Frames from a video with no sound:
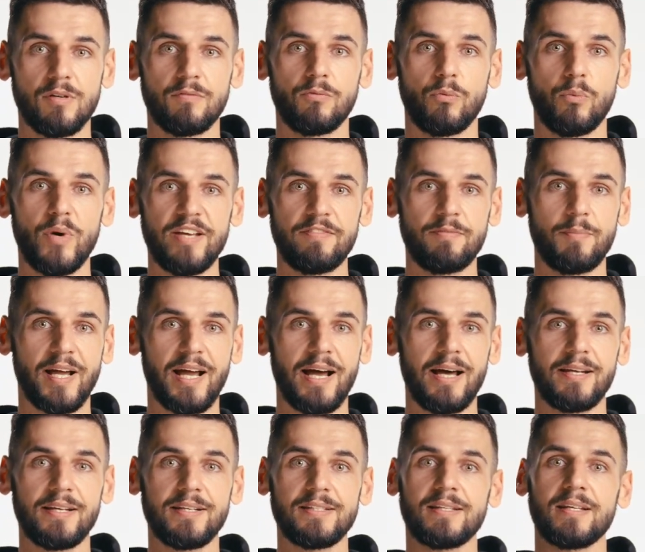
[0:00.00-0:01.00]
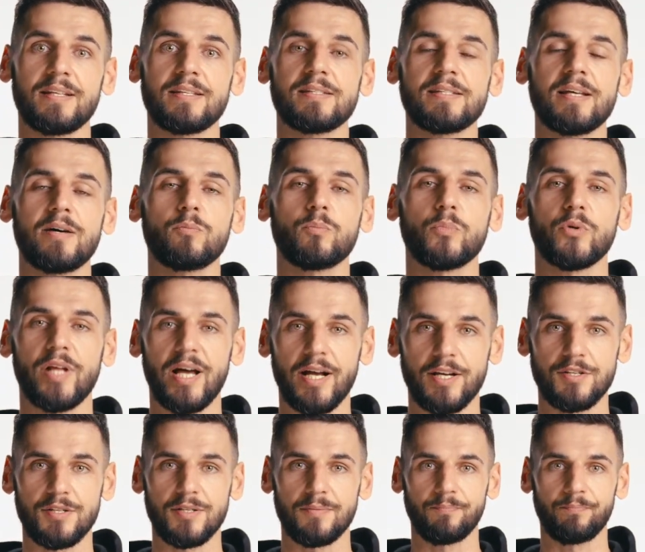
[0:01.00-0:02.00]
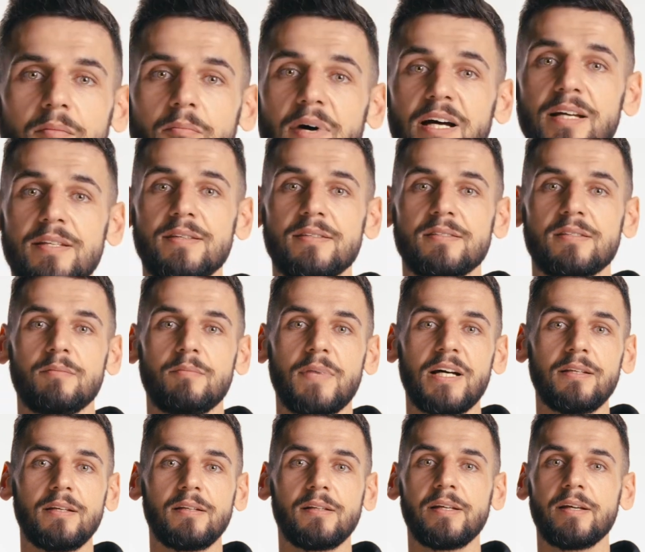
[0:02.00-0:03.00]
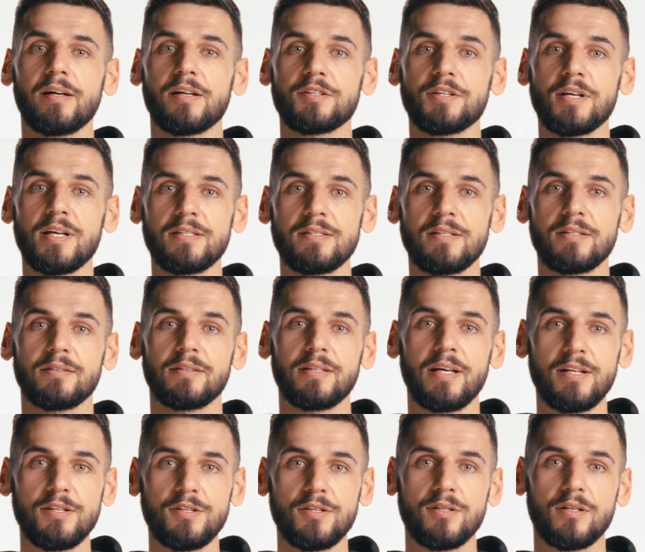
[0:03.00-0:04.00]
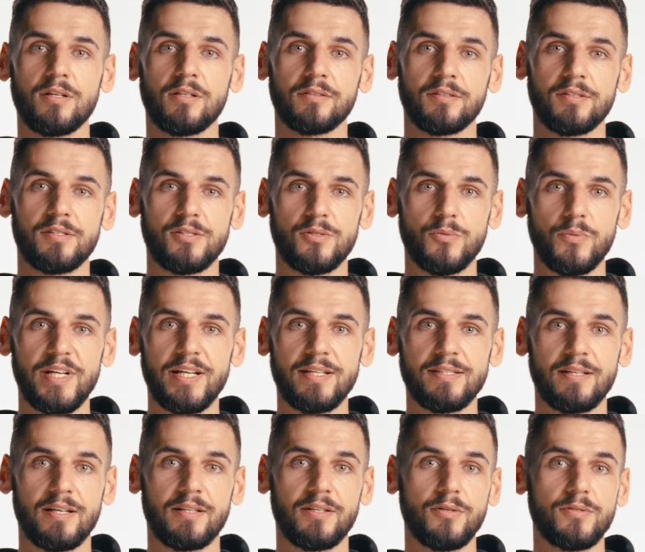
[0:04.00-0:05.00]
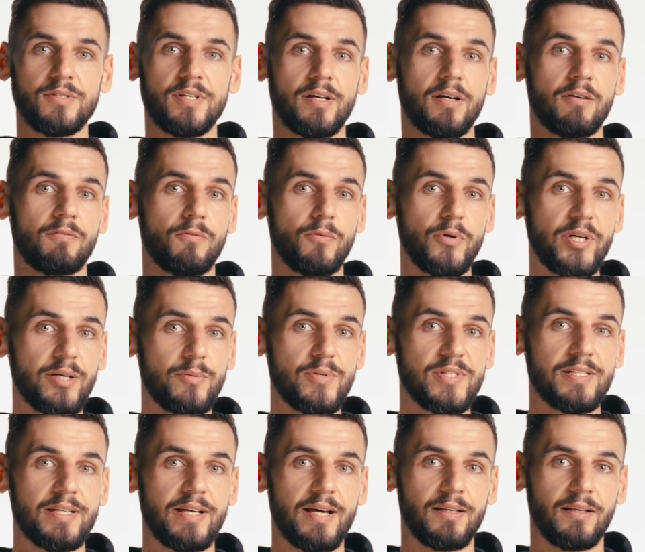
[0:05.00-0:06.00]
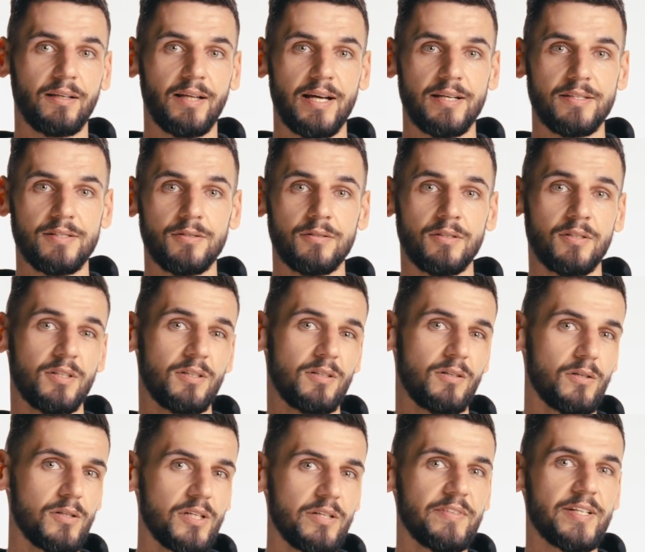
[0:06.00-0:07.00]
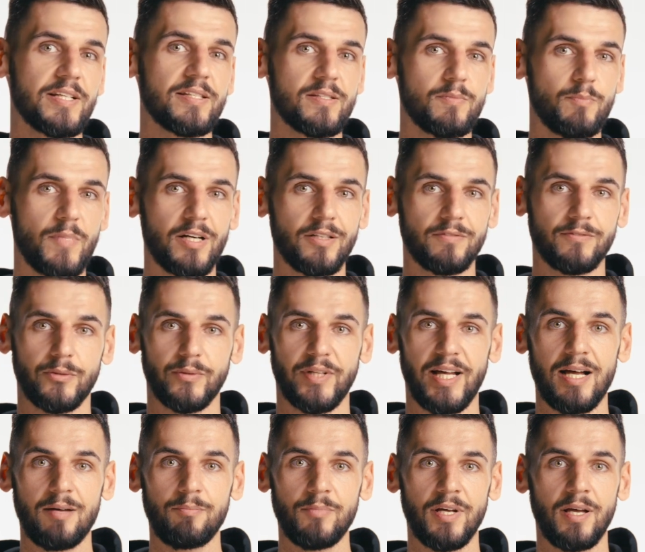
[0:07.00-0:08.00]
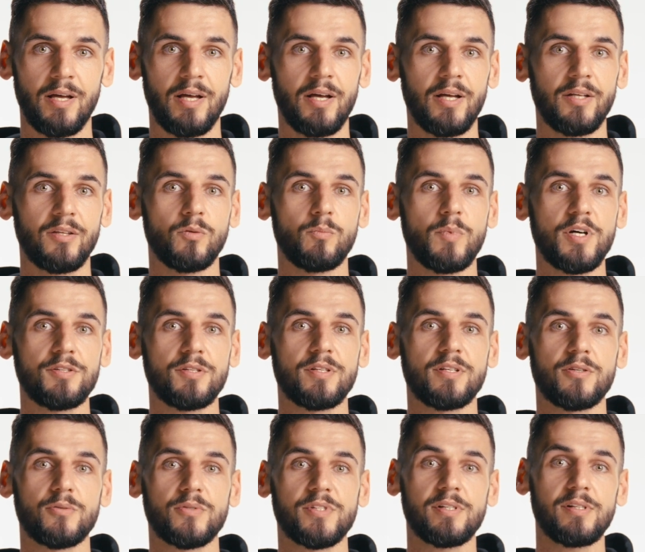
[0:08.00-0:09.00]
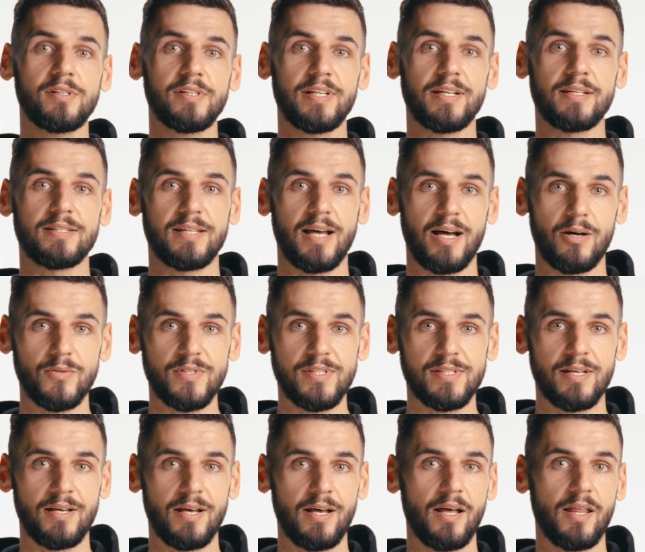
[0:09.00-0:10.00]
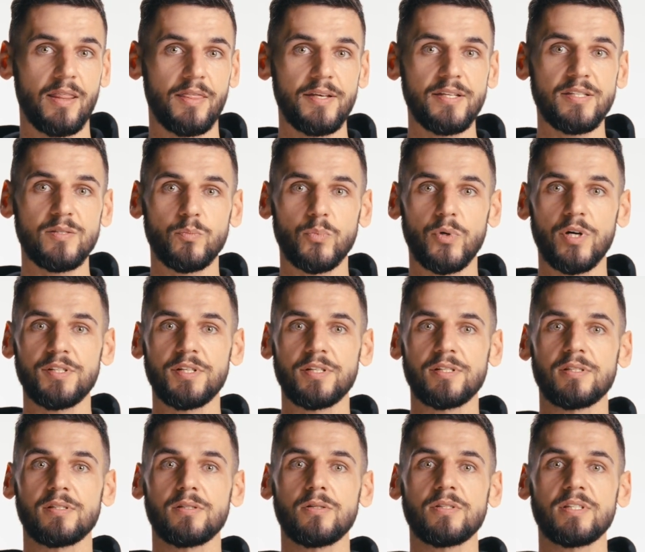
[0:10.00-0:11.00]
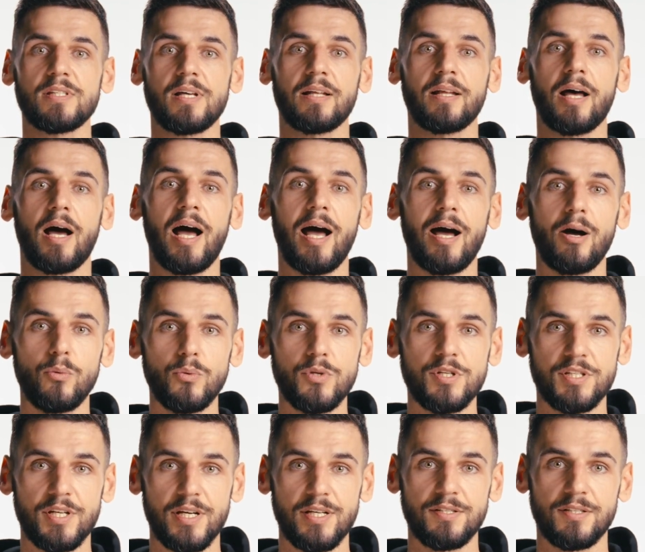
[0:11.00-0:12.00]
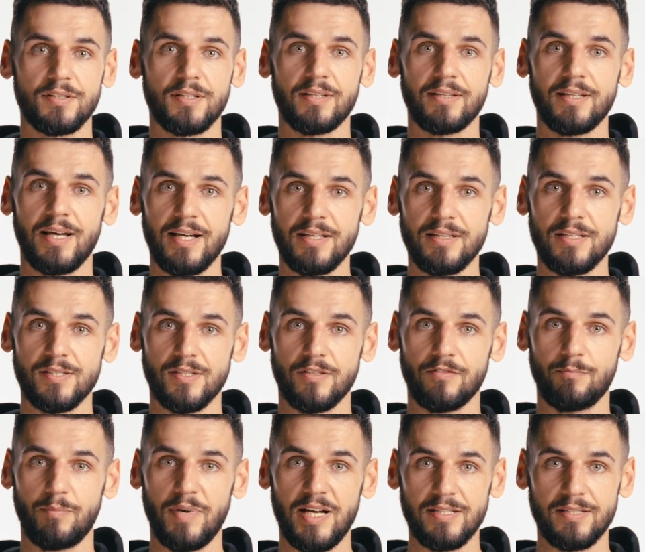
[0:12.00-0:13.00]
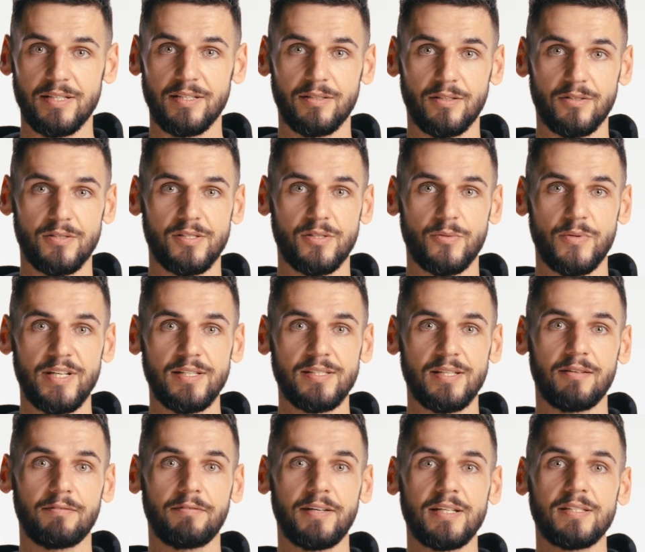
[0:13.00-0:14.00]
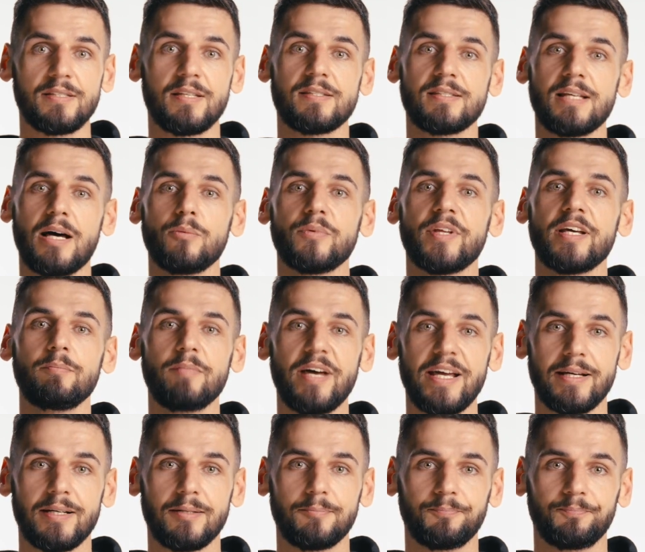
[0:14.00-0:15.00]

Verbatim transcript: of wave mechanics and sound production. By systematically adjusting tension on the strings and using a frequency analyzer or even a smartphone app to measure the resulting sounds, this project looks at how changing the tightness of bass guitar strings affects the sound they make.